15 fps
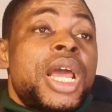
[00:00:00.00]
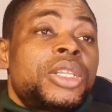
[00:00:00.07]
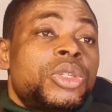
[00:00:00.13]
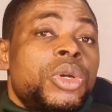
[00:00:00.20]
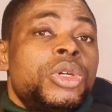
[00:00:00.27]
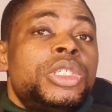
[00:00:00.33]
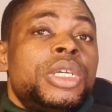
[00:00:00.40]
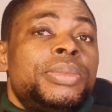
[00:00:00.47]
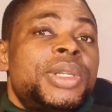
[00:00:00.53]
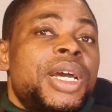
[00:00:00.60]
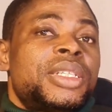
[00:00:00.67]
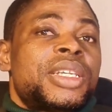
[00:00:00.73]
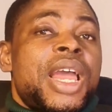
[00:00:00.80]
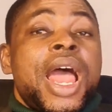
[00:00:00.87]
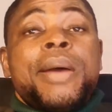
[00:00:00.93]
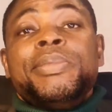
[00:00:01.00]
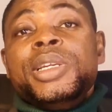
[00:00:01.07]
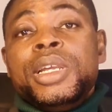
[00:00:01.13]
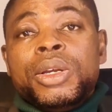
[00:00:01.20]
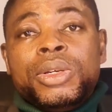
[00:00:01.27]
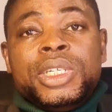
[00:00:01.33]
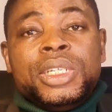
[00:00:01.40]
I told him that I'm
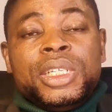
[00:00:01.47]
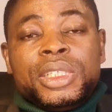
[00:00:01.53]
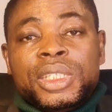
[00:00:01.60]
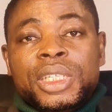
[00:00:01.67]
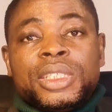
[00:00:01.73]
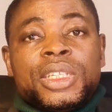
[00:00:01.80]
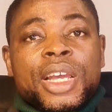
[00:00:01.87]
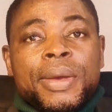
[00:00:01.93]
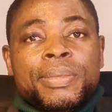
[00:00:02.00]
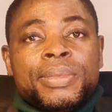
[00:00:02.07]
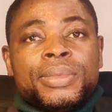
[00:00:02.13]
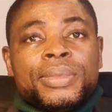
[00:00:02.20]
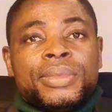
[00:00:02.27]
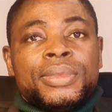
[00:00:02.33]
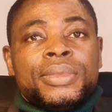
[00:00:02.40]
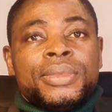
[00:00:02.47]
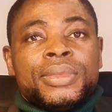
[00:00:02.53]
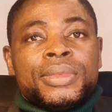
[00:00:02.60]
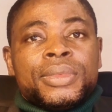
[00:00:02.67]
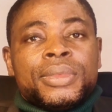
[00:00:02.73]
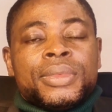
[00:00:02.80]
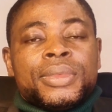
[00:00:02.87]
new in the system.
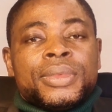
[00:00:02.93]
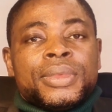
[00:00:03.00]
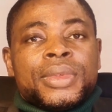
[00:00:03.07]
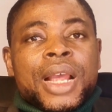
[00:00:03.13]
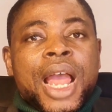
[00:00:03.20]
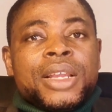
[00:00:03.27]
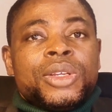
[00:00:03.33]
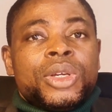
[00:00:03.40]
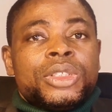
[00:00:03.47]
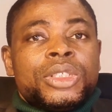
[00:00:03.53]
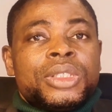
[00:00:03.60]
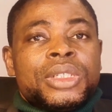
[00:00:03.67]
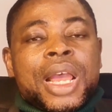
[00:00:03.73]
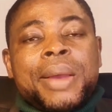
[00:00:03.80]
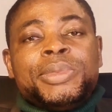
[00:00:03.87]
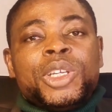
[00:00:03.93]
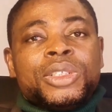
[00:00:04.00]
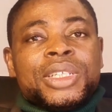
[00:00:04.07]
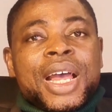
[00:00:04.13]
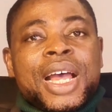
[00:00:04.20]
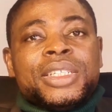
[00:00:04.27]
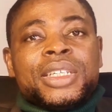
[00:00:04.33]
I'm
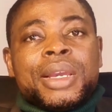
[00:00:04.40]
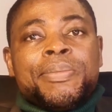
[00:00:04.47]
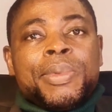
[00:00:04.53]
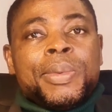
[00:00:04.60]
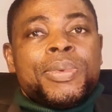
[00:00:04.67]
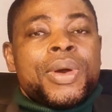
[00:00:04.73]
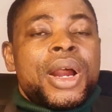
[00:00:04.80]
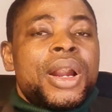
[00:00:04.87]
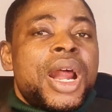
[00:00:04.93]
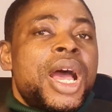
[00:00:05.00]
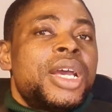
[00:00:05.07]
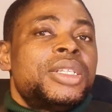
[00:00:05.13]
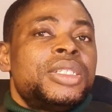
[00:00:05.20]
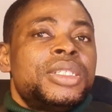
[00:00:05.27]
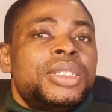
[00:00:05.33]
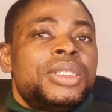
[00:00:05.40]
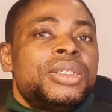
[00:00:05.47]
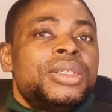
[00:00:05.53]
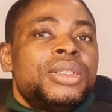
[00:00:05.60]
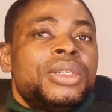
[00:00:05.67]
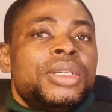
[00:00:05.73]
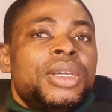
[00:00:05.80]
just asking people around
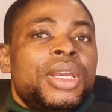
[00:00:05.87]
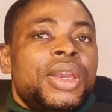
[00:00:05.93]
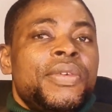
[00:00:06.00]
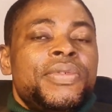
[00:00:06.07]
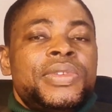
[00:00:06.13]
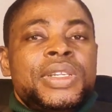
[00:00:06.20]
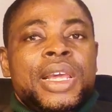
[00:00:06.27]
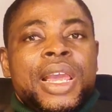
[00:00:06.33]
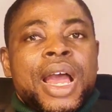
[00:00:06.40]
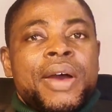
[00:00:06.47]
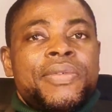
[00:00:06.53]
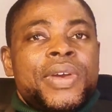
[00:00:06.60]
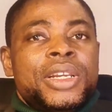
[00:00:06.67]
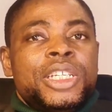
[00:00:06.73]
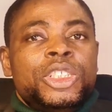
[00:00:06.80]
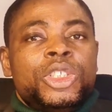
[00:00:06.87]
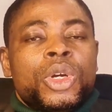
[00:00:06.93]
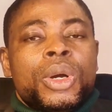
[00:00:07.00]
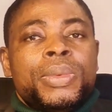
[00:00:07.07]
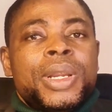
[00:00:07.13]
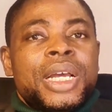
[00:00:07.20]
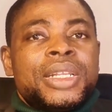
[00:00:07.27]
if they have any
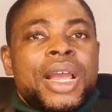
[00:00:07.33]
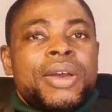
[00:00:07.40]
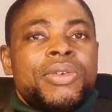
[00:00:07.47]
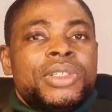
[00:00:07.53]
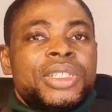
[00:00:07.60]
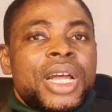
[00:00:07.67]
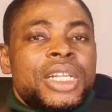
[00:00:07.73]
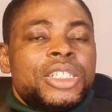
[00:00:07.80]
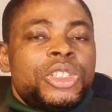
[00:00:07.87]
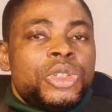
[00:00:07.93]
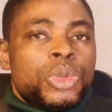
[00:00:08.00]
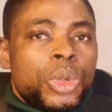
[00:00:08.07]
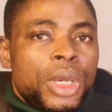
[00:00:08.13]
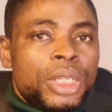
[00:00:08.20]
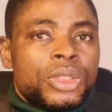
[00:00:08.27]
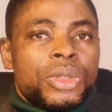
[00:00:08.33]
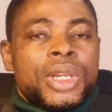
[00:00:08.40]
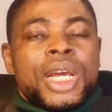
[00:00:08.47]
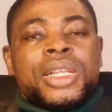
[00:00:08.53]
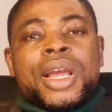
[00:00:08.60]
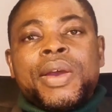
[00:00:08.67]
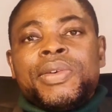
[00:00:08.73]
job that I will start doing so
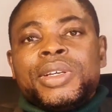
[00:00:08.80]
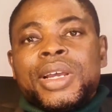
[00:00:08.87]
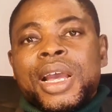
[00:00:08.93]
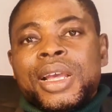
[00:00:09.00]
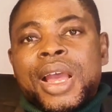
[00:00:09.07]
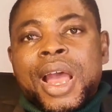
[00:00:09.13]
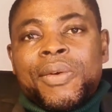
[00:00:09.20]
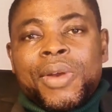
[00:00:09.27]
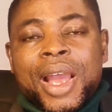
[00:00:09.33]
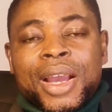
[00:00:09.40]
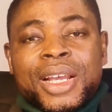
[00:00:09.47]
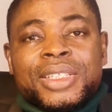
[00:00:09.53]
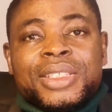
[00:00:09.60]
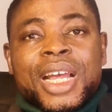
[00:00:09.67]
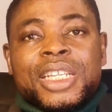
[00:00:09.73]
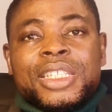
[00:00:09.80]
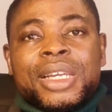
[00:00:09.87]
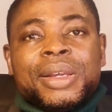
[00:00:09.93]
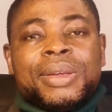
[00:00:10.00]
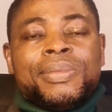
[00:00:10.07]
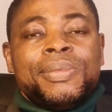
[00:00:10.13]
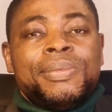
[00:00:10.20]
that I can start
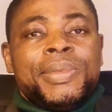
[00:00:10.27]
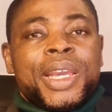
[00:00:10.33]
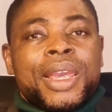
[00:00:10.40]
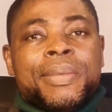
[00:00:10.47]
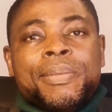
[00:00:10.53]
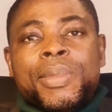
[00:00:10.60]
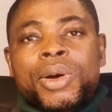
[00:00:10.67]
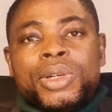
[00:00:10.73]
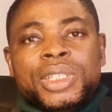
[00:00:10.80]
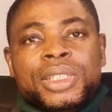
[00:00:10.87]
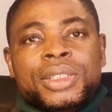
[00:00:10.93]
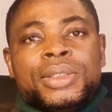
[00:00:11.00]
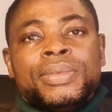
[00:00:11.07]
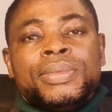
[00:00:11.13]
making money.